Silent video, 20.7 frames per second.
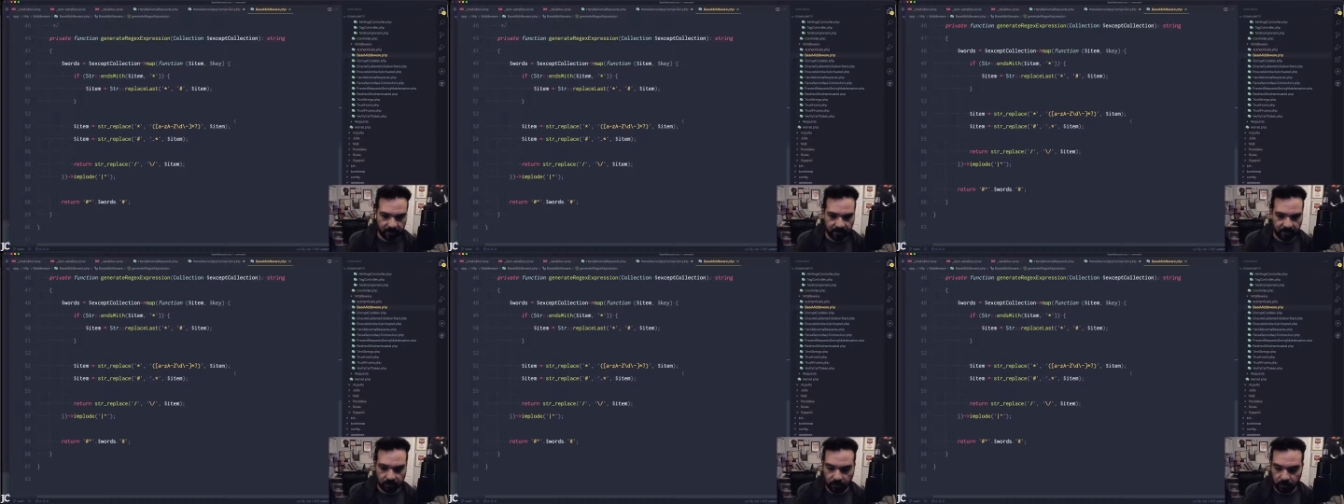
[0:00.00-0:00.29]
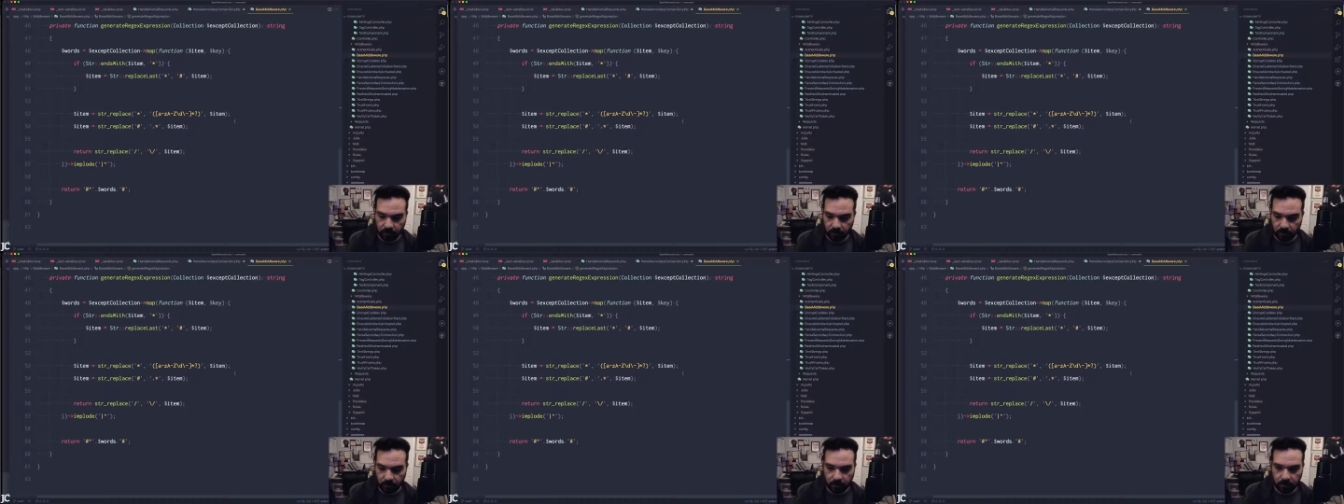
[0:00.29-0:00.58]

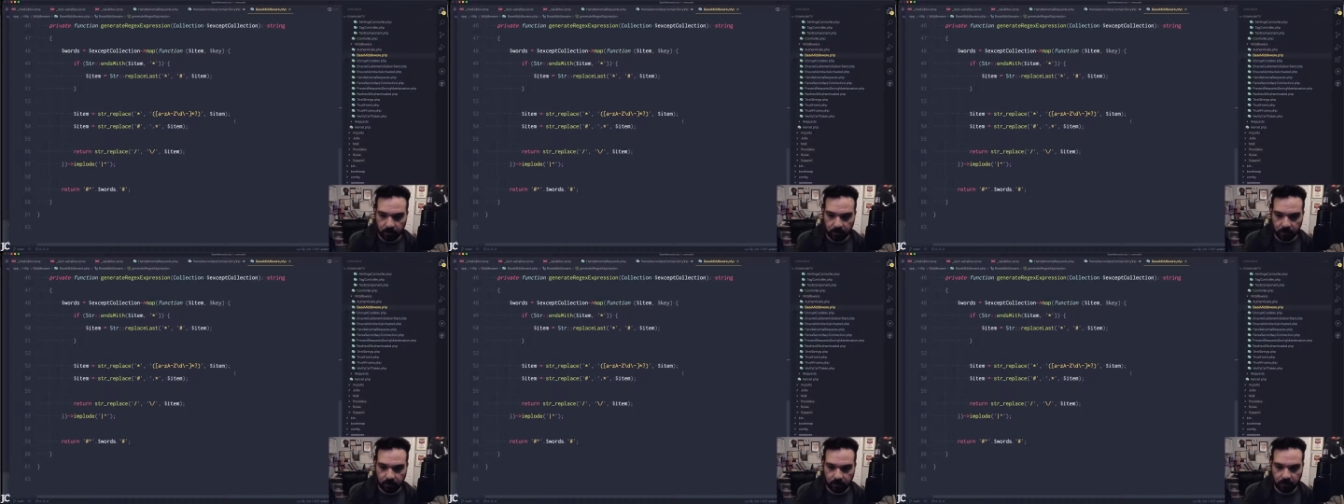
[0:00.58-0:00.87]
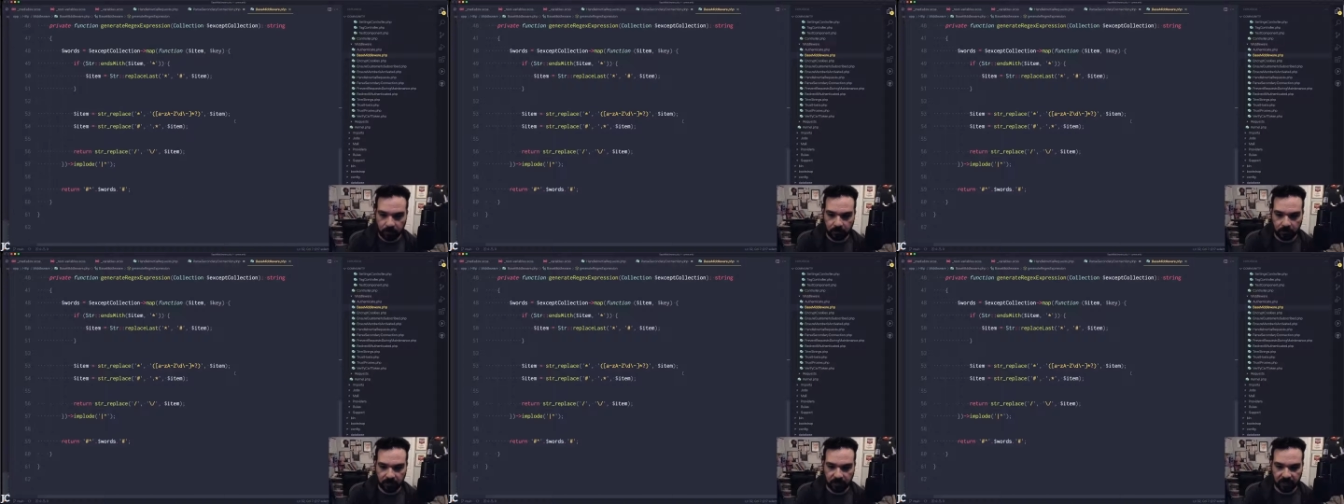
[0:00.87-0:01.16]
to
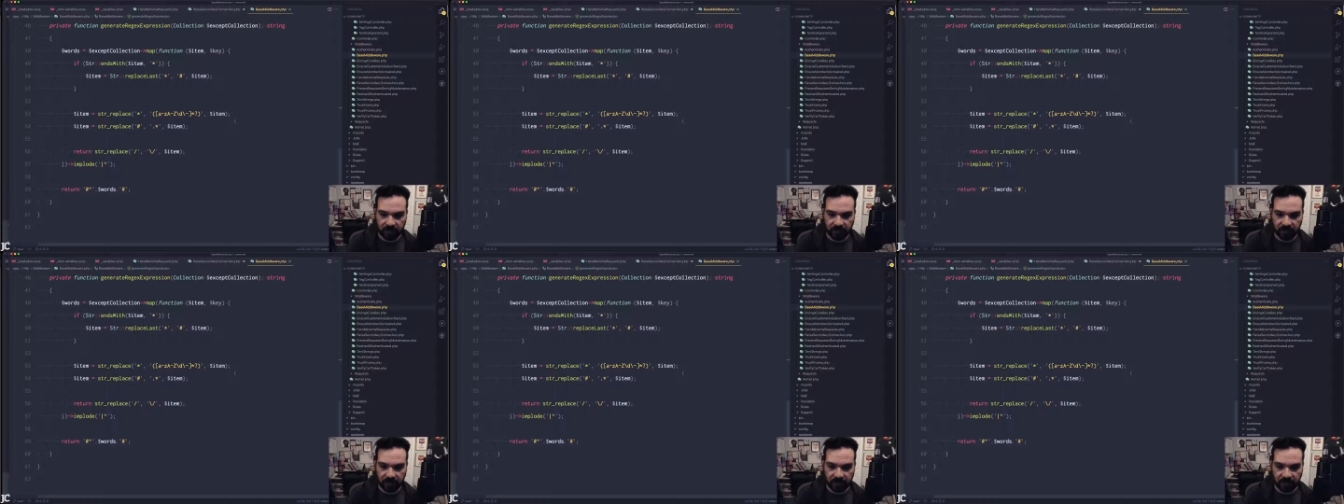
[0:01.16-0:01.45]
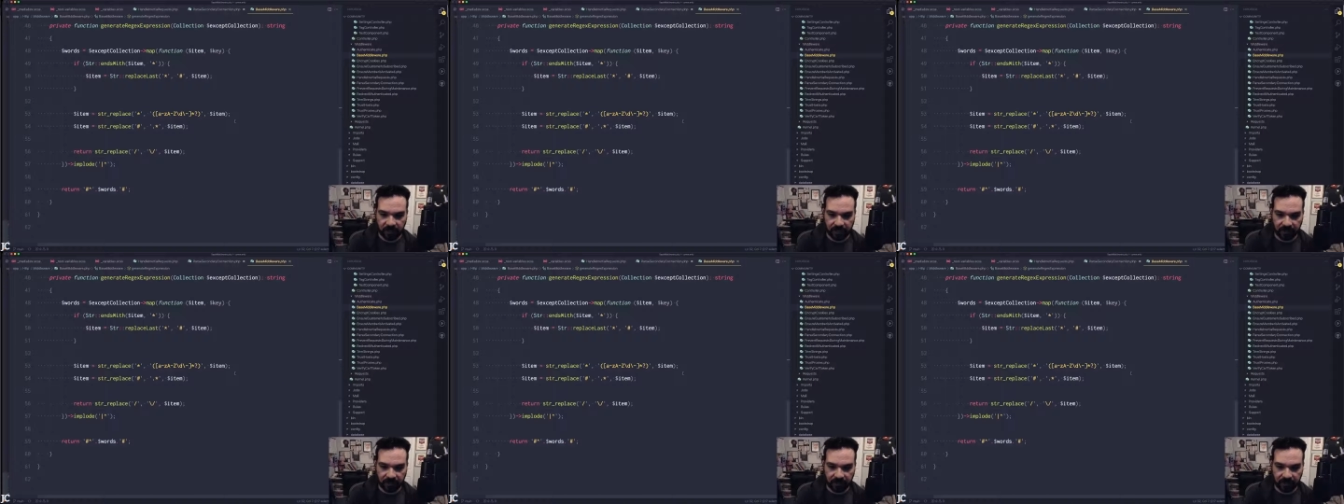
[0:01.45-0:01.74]
this
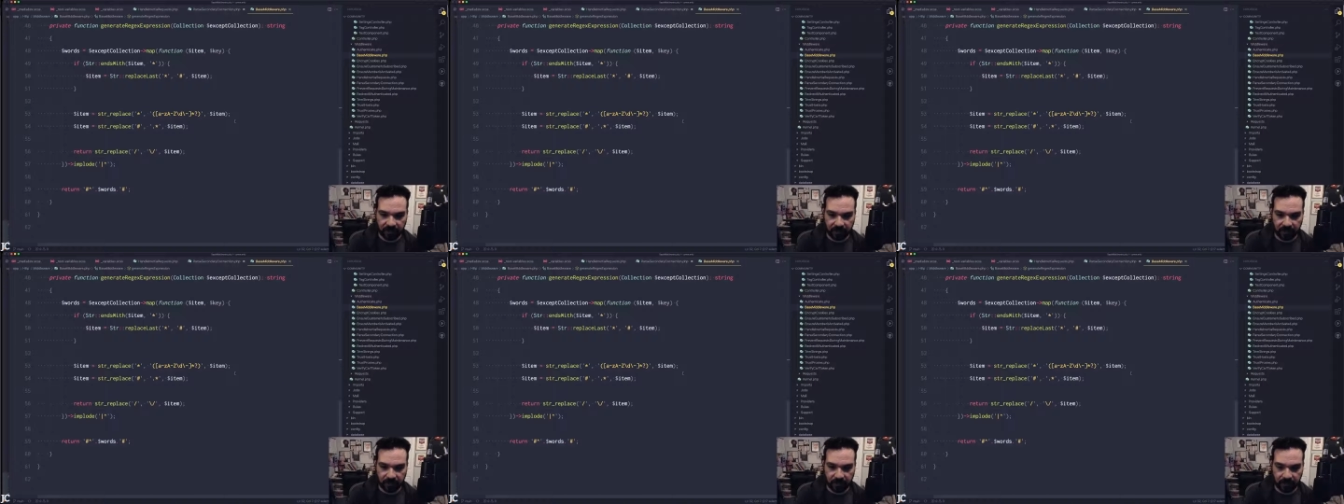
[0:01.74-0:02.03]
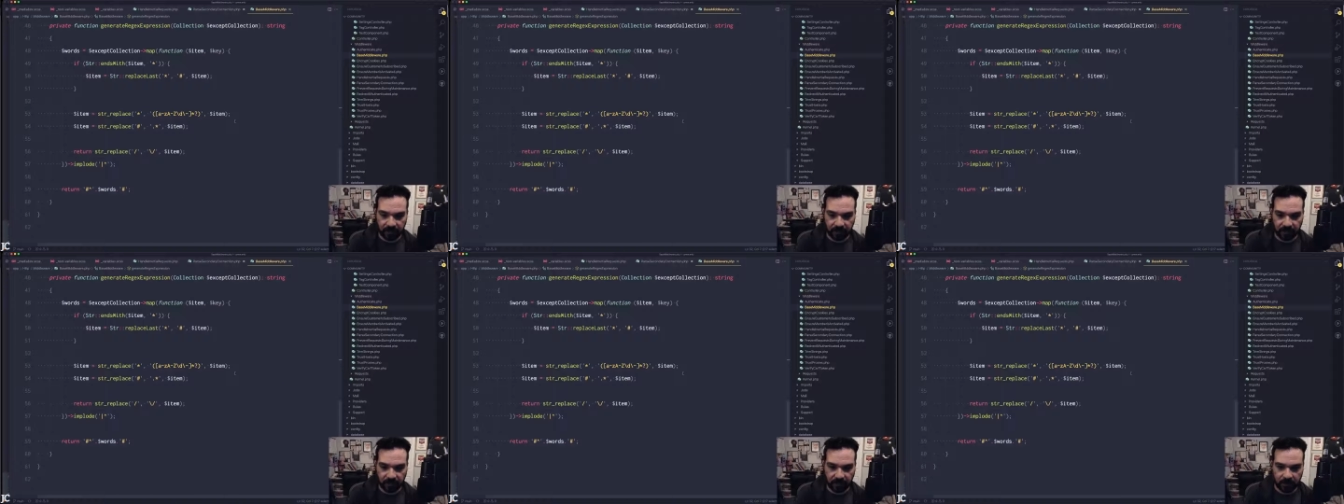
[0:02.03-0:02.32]
regex
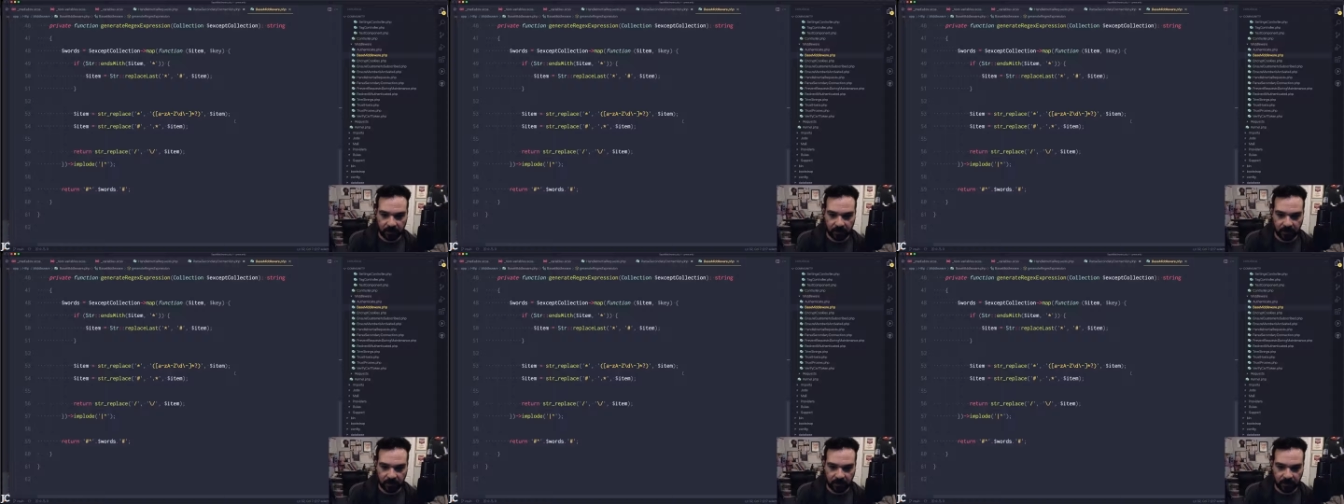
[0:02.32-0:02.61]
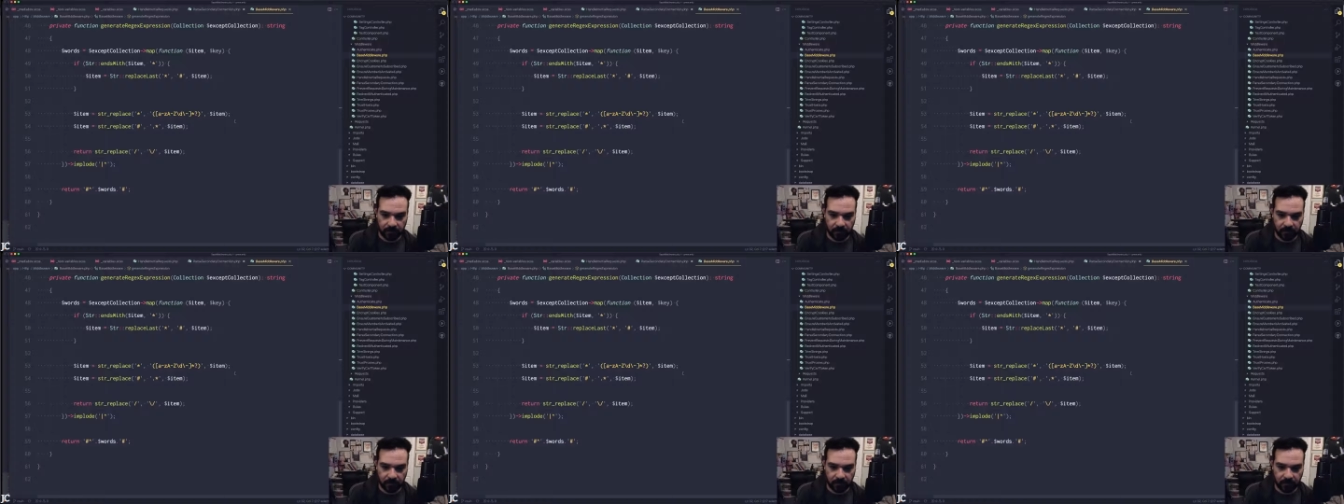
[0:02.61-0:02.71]
and